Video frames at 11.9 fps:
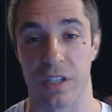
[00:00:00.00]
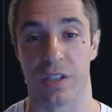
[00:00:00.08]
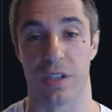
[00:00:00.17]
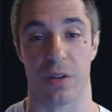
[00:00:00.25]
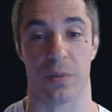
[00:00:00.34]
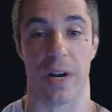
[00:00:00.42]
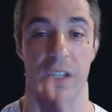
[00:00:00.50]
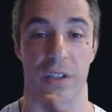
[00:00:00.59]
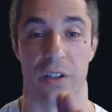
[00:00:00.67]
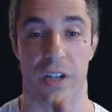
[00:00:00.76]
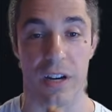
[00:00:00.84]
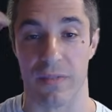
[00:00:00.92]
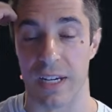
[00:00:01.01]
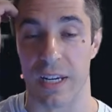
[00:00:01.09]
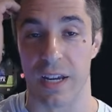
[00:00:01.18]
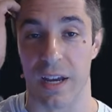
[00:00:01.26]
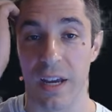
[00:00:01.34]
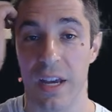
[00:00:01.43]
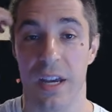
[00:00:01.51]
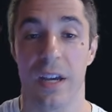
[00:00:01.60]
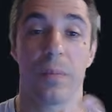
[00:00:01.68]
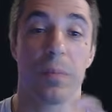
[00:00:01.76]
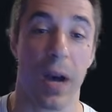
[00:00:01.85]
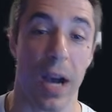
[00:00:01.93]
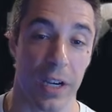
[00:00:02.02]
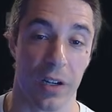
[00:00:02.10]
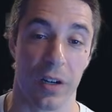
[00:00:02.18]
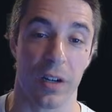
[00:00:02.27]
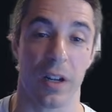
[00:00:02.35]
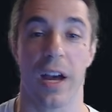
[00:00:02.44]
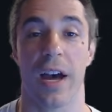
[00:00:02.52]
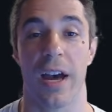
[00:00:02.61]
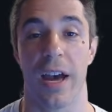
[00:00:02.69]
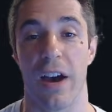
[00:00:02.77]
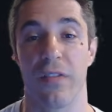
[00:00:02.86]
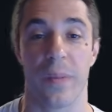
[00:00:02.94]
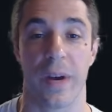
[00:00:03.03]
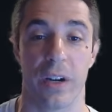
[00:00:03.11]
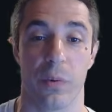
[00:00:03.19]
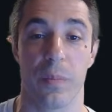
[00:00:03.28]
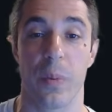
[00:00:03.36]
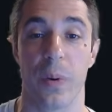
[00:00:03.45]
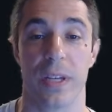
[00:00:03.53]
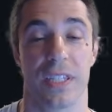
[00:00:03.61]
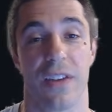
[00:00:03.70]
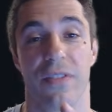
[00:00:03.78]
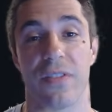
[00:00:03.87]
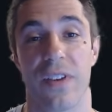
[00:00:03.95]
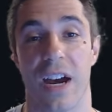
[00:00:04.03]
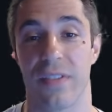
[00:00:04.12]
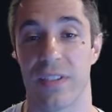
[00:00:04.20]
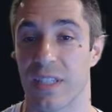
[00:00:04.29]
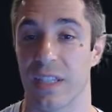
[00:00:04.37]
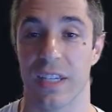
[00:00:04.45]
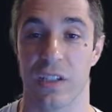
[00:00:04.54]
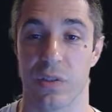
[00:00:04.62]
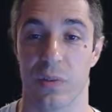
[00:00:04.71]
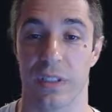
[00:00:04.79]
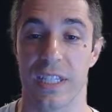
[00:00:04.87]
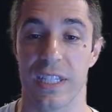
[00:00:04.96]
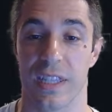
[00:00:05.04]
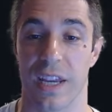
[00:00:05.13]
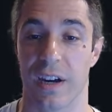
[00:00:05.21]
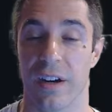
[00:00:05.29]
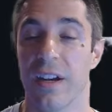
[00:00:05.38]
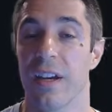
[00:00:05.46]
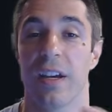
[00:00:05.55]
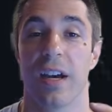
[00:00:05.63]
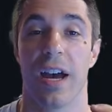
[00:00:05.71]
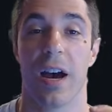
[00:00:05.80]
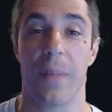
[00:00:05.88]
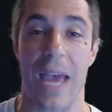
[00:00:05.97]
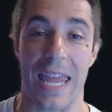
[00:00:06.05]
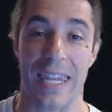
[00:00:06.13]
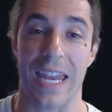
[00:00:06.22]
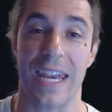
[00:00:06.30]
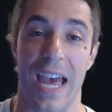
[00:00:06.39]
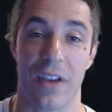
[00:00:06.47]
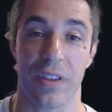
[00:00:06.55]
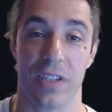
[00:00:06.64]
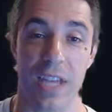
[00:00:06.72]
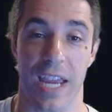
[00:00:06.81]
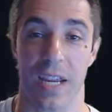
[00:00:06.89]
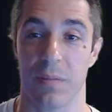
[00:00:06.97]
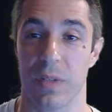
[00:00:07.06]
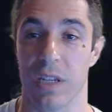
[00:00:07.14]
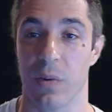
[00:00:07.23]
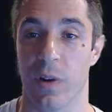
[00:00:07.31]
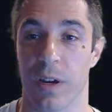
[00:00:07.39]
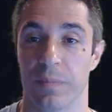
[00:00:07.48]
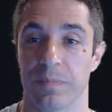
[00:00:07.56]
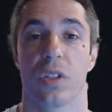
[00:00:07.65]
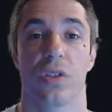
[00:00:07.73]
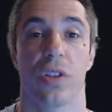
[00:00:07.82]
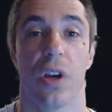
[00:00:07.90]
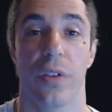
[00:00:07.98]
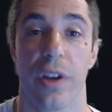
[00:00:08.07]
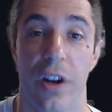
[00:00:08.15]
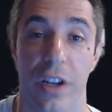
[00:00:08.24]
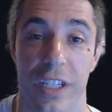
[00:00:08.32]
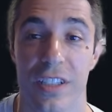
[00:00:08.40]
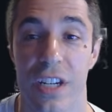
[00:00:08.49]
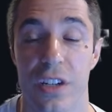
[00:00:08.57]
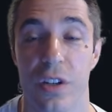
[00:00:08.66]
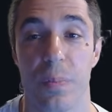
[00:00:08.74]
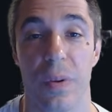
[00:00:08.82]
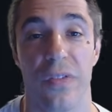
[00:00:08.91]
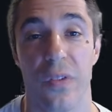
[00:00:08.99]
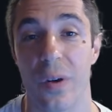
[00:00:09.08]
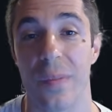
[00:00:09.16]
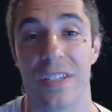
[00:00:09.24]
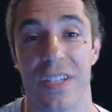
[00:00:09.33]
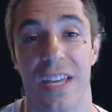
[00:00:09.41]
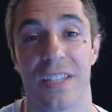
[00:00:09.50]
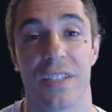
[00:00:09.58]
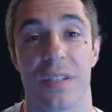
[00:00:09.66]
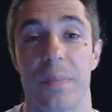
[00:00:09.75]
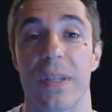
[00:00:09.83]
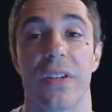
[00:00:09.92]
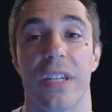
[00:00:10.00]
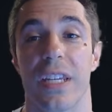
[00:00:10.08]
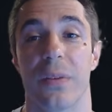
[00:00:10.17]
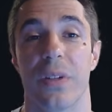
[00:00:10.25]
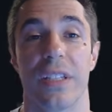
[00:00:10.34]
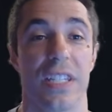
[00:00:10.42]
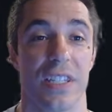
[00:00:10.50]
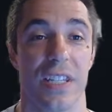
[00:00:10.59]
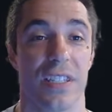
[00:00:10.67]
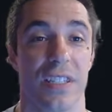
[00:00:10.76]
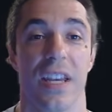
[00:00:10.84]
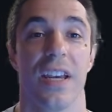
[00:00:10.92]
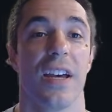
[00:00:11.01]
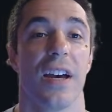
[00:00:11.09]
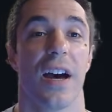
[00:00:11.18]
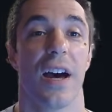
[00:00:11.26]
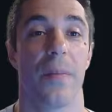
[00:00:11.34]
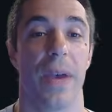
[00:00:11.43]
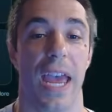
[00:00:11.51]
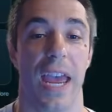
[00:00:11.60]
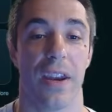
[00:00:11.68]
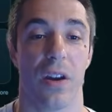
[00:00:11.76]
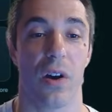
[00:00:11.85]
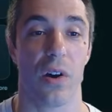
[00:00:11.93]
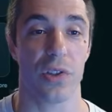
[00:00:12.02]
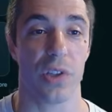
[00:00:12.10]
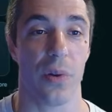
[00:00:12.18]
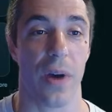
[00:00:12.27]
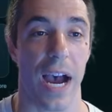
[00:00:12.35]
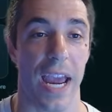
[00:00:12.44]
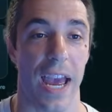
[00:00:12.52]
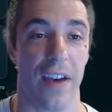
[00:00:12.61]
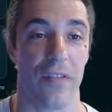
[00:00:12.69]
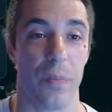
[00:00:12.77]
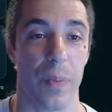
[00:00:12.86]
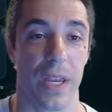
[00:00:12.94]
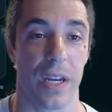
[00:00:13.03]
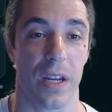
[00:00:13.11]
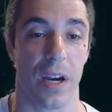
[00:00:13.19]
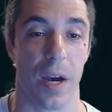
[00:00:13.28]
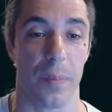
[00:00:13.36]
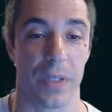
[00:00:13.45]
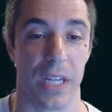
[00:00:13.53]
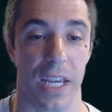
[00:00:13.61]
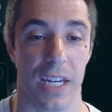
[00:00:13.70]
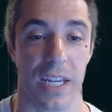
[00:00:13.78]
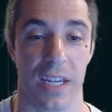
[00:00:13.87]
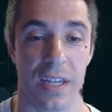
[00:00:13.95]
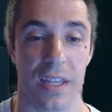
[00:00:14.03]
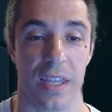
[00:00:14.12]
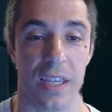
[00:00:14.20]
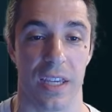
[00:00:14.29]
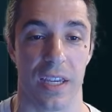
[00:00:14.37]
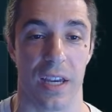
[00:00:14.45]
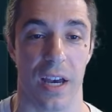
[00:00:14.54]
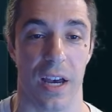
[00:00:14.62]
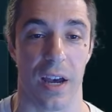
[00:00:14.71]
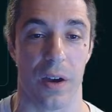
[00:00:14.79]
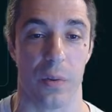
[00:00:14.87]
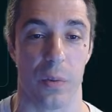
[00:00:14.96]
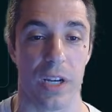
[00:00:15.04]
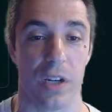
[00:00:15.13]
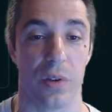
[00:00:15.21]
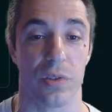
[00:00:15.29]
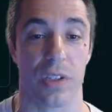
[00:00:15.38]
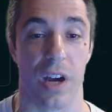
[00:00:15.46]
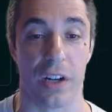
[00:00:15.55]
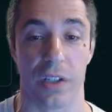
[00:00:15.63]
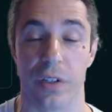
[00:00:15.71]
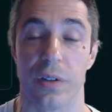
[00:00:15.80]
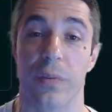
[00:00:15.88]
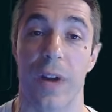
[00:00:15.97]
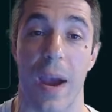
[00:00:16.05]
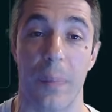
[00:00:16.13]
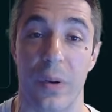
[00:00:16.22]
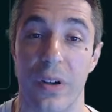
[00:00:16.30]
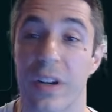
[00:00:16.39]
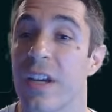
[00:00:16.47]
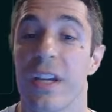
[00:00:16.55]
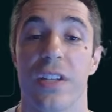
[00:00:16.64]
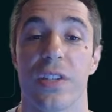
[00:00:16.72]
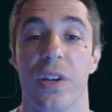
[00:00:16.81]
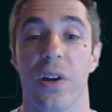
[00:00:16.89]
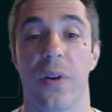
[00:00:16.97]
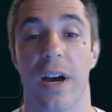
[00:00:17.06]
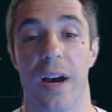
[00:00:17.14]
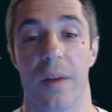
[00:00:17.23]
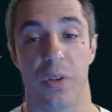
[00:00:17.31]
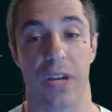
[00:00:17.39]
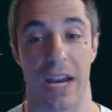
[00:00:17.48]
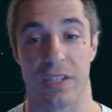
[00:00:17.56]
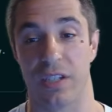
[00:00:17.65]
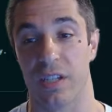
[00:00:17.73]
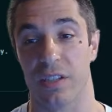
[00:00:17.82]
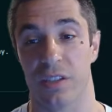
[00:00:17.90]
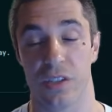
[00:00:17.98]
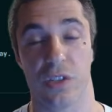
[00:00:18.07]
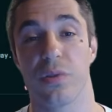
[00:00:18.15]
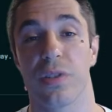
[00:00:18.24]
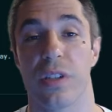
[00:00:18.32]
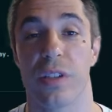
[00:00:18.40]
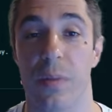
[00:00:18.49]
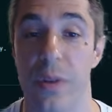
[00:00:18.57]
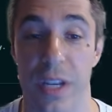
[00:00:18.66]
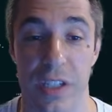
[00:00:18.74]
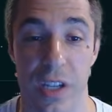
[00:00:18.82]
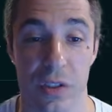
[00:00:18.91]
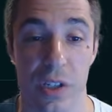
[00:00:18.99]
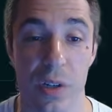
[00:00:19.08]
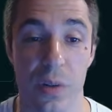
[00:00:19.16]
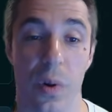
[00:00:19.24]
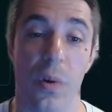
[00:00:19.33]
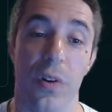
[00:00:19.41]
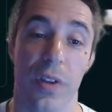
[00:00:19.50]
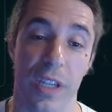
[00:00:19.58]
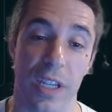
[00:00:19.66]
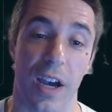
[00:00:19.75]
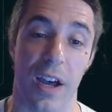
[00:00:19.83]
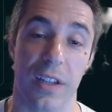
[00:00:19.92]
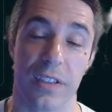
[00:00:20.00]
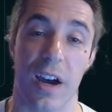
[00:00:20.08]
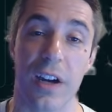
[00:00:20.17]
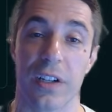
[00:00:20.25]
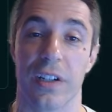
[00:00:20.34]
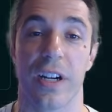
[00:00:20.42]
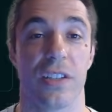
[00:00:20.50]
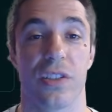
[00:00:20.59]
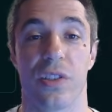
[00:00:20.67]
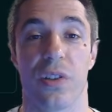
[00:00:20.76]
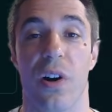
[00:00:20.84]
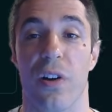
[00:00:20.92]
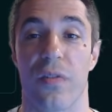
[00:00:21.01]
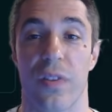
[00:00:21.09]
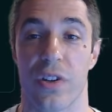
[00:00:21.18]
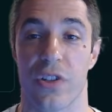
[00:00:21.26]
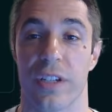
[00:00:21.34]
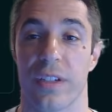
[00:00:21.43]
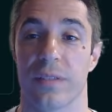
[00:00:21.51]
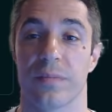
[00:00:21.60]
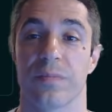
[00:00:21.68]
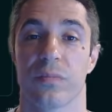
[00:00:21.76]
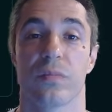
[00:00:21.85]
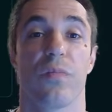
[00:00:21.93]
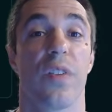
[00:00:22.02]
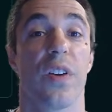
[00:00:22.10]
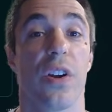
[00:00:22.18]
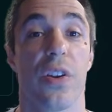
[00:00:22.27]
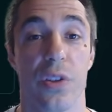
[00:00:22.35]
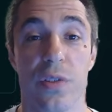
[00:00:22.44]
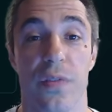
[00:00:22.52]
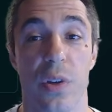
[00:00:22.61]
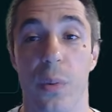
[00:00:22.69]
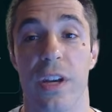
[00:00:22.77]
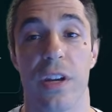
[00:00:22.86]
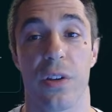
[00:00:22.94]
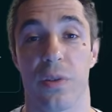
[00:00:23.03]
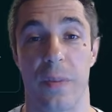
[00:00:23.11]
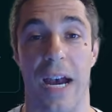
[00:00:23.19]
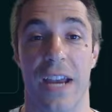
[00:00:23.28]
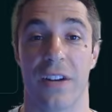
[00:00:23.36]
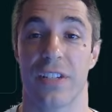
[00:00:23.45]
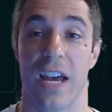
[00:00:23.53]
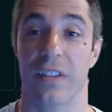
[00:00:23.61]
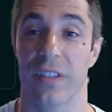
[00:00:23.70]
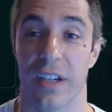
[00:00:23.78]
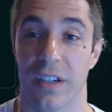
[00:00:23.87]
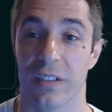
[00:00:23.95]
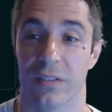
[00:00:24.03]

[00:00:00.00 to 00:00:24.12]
It's the regular NVIDIA miner, AlphaMiner 1.75 is the latest release there, and then now this AMD one. So there are continued performance and stability releases. And also I have been updating the Windows Docker wrapper. So you guys can use WSL2 or the Docker install version for those of you Windows miners out there.